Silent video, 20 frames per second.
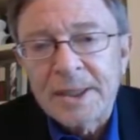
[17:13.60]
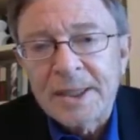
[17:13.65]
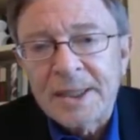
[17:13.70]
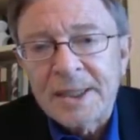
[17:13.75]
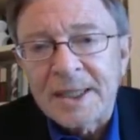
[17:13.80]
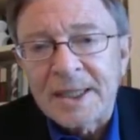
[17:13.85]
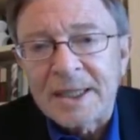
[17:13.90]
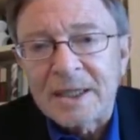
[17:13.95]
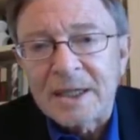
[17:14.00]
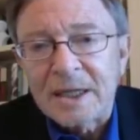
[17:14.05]

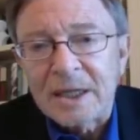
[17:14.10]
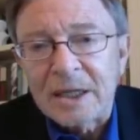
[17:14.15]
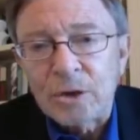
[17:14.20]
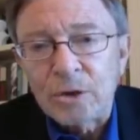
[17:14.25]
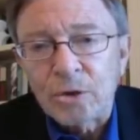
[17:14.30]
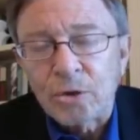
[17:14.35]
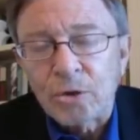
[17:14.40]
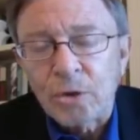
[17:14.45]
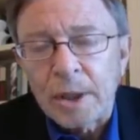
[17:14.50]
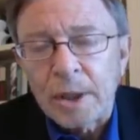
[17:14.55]
in
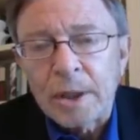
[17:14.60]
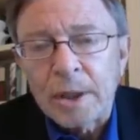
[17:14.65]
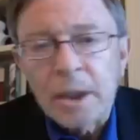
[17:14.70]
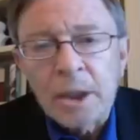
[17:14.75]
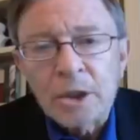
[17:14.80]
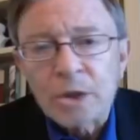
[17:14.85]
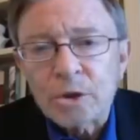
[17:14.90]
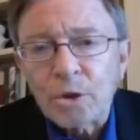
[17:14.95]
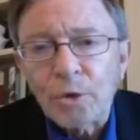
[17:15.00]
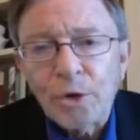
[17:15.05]
Ukraine.
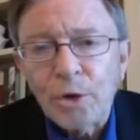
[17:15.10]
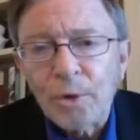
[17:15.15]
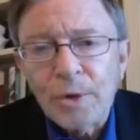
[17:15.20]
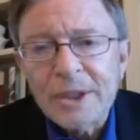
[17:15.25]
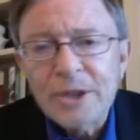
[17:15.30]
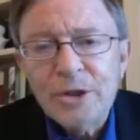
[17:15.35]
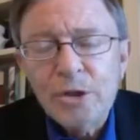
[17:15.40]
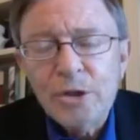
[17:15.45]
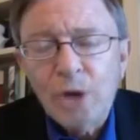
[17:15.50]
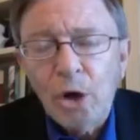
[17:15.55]
So there
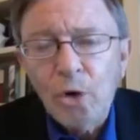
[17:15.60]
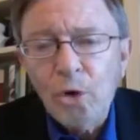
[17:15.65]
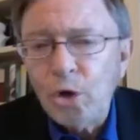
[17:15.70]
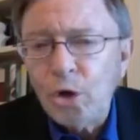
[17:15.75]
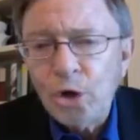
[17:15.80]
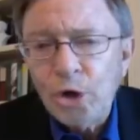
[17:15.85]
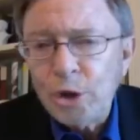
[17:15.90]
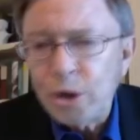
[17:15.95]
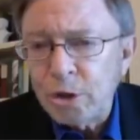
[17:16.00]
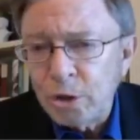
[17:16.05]
is no
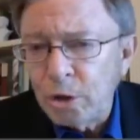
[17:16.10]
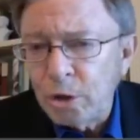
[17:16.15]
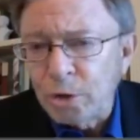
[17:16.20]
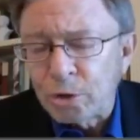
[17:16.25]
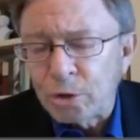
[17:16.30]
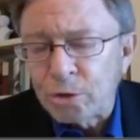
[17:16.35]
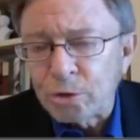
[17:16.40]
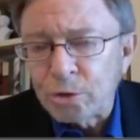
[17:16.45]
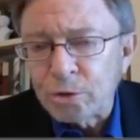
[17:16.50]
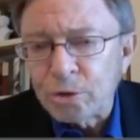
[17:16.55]
good
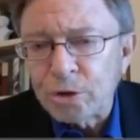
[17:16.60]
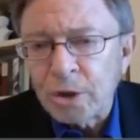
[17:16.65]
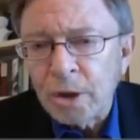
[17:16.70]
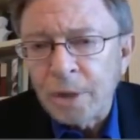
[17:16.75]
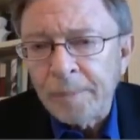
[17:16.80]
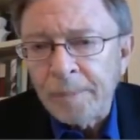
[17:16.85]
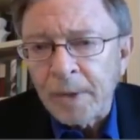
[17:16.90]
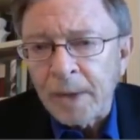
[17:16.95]
news,